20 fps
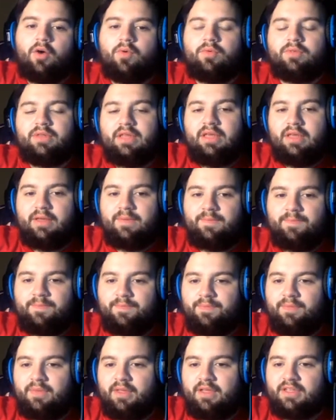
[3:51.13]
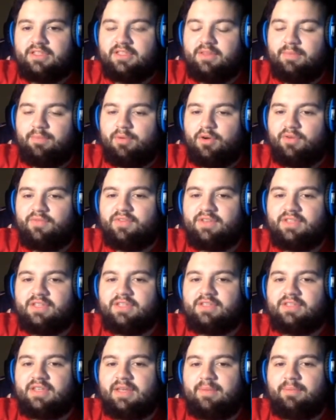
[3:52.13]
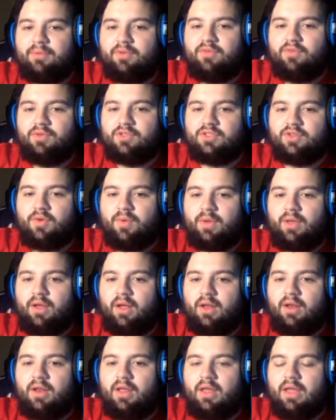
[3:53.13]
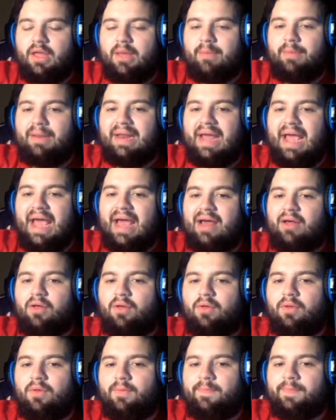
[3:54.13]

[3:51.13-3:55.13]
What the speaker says: only is the perfect example of what's going on, but how